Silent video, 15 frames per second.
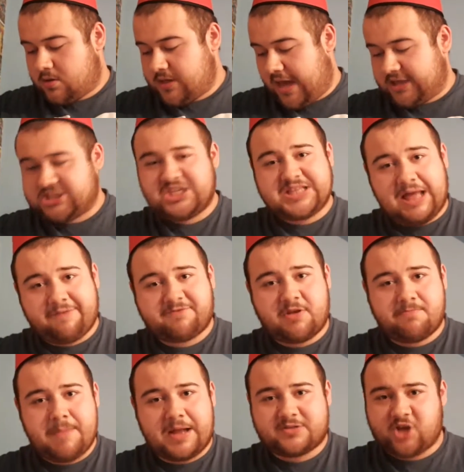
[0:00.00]
Yeah, she laughed
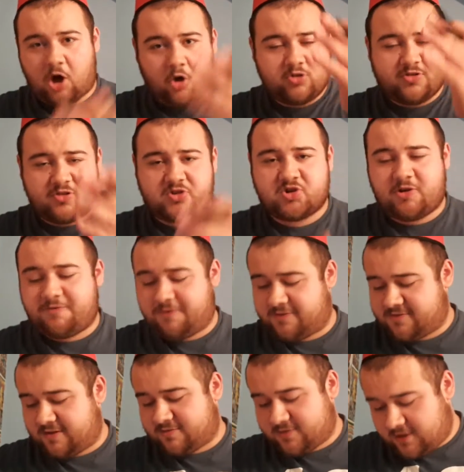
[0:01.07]
at me. I told her the truth. I
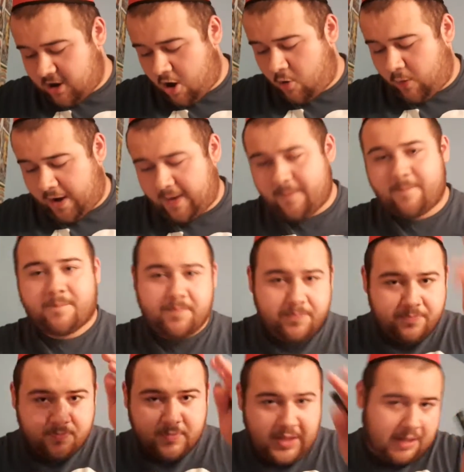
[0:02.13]
said, you know what?
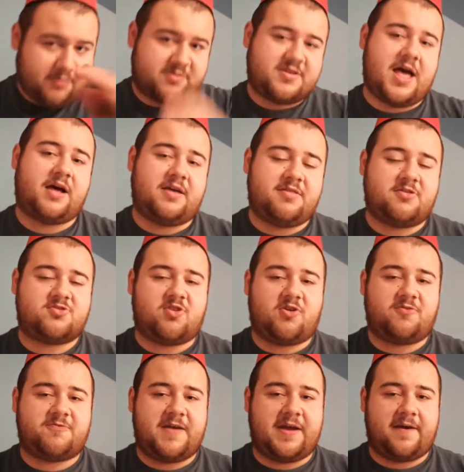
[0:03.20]
I'll tell you the
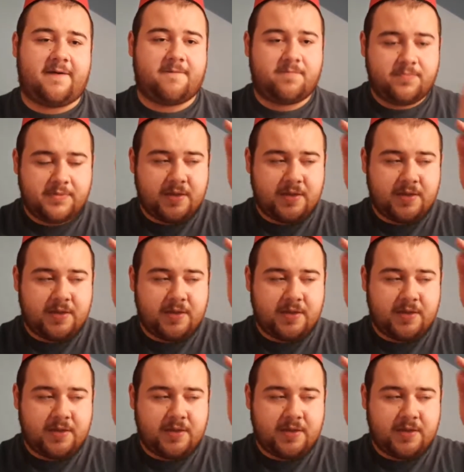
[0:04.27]
truth here.